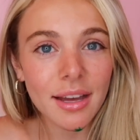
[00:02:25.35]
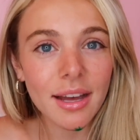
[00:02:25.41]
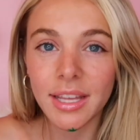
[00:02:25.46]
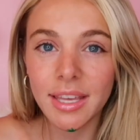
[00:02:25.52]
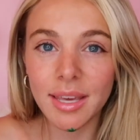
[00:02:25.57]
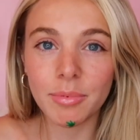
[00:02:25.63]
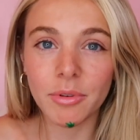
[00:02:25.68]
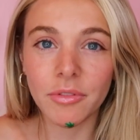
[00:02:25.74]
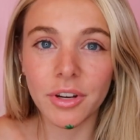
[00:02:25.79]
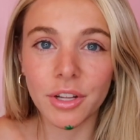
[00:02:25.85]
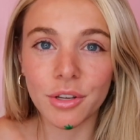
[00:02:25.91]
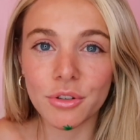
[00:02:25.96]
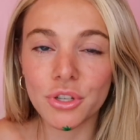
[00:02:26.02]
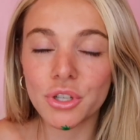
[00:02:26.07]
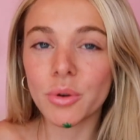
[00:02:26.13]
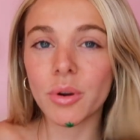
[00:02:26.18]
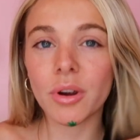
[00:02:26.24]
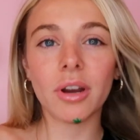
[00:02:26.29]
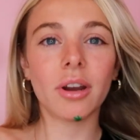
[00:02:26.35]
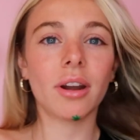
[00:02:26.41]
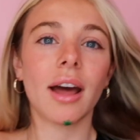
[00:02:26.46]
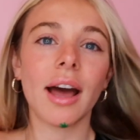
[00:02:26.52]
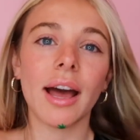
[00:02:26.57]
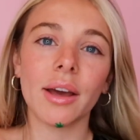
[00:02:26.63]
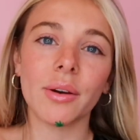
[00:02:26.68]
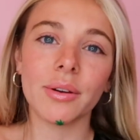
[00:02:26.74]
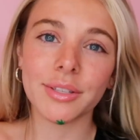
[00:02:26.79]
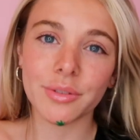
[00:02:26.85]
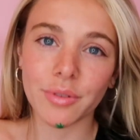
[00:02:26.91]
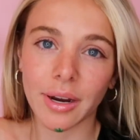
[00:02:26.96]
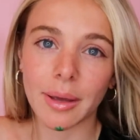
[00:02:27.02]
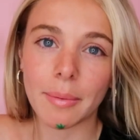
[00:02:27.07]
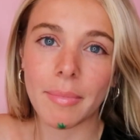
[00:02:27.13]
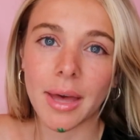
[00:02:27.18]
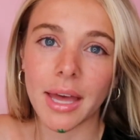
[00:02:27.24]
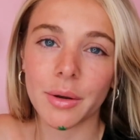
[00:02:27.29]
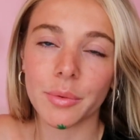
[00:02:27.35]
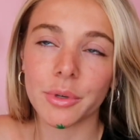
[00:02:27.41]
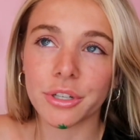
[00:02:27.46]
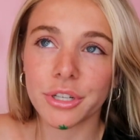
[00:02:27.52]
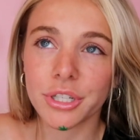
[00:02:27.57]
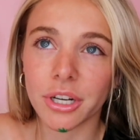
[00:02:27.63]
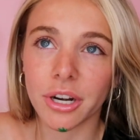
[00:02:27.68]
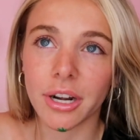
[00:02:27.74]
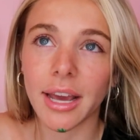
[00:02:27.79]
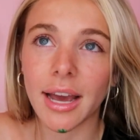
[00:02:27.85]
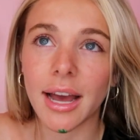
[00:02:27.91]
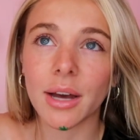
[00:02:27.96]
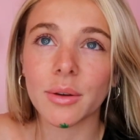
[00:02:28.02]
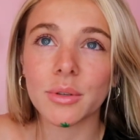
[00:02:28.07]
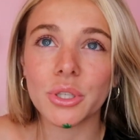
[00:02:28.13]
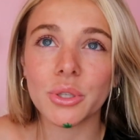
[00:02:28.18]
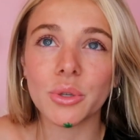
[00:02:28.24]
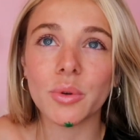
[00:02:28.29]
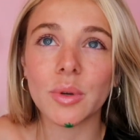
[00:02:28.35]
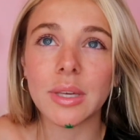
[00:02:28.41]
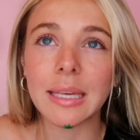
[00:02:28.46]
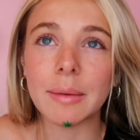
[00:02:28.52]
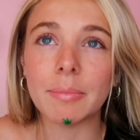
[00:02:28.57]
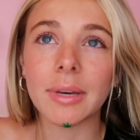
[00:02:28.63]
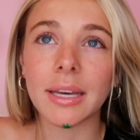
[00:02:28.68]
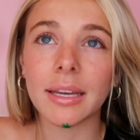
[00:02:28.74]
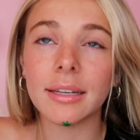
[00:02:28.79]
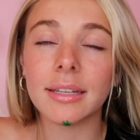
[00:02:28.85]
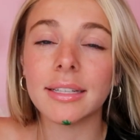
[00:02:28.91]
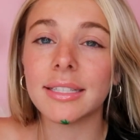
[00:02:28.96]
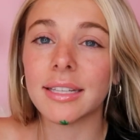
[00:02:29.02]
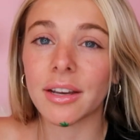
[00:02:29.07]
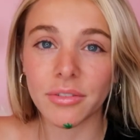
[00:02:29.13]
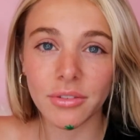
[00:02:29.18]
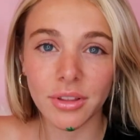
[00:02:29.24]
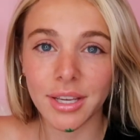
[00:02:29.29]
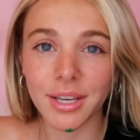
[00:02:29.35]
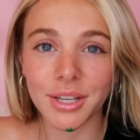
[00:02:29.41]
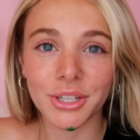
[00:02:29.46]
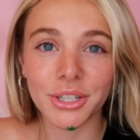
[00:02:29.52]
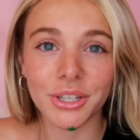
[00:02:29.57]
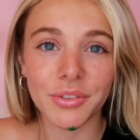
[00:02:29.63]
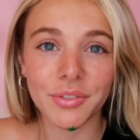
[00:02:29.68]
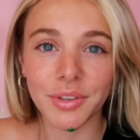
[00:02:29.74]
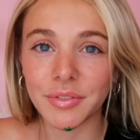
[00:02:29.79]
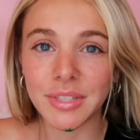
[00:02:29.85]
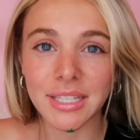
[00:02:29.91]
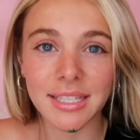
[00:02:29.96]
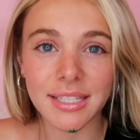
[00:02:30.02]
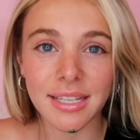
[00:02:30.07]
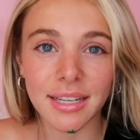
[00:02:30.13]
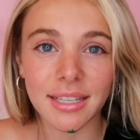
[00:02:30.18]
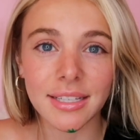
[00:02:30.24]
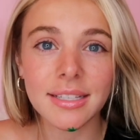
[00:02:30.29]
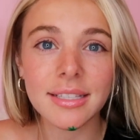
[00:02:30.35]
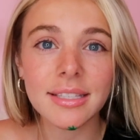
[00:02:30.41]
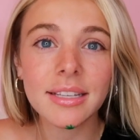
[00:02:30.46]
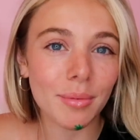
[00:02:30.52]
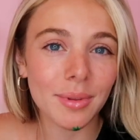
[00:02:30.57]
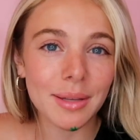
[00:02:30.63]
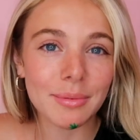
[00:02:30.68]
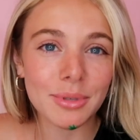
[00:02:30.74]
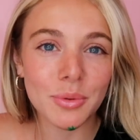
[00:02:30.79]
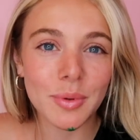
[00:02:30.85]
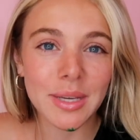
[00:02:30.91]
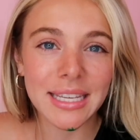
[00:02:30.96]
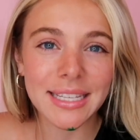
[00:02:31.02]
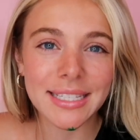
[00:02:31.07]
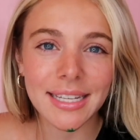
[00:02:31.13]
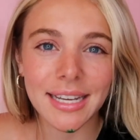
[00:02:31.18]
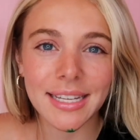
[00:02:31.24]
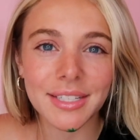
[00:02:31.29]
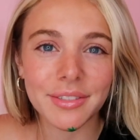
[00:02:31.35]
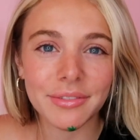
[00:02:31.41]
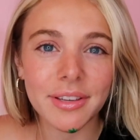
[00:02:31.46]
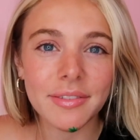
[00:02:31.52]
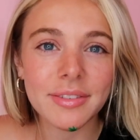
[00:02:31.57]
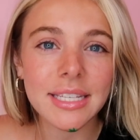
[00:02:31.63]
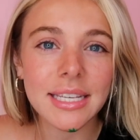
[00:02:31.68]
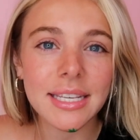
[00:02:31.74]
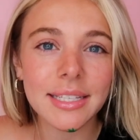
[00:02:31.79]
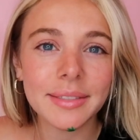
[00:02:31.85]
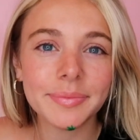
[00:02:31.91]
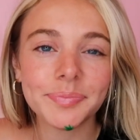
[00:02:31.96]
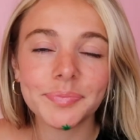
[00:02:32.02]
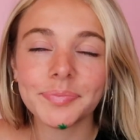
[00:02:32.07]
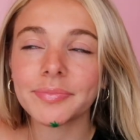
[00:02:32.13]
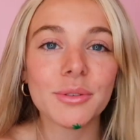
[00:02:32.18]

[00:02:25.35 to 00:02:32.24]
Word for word: i keep your video short. I always recommend when you're starting out to keep it definitely under 15 seconds, probably between 10 to 15.